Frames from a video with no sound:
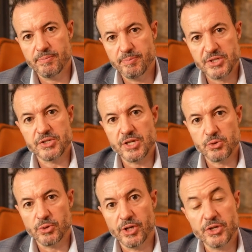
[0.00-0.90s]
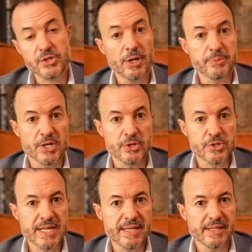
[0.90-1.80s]
Business Central, it also helps to
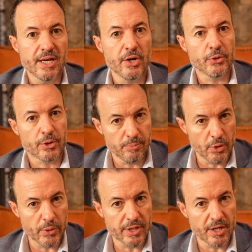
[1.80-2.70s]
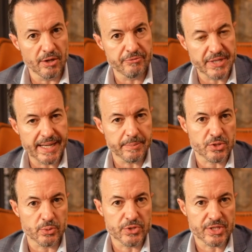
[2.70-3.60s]
understand the other component of
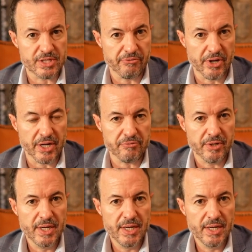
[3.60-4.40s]
Dynamics 365.